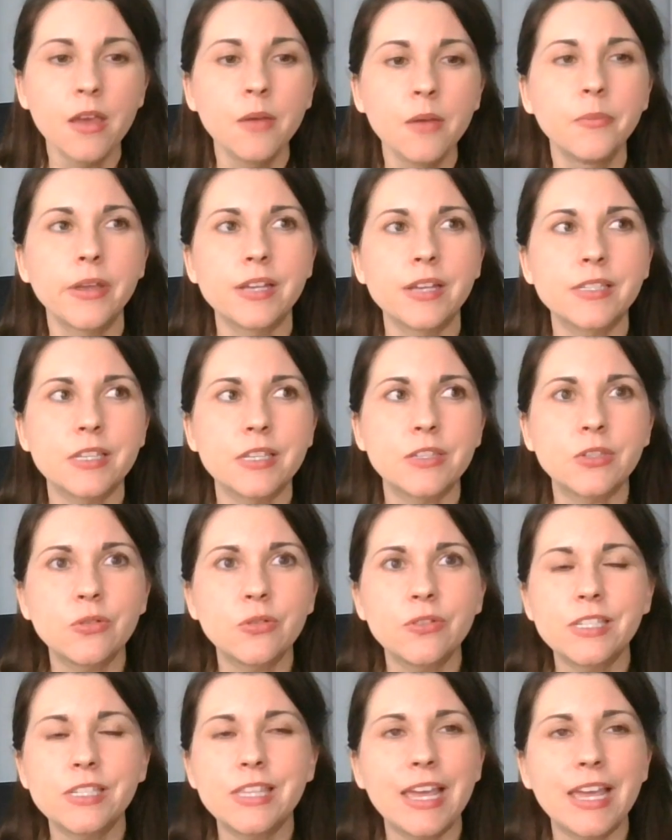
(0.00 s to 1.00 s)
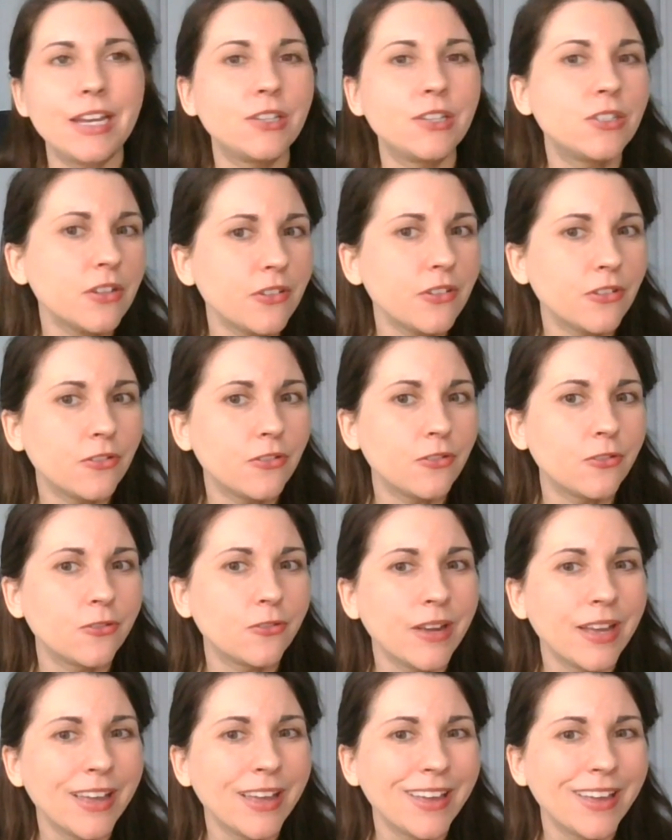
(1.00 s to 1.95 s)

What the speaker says: because as soon as they do,